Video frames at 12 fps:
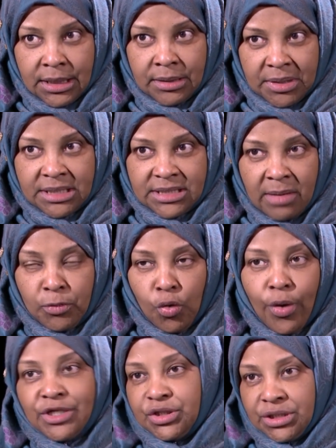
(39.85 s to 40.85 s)
because I'm
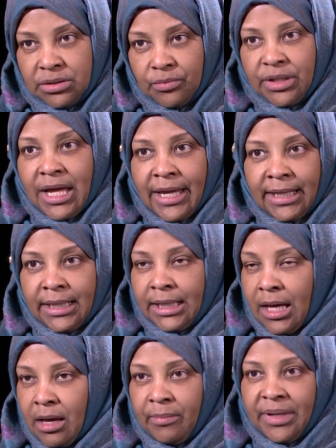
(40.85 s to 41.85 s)
questioned when I
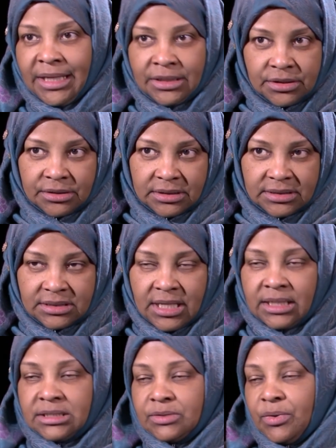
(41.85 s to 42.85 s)
come into the States,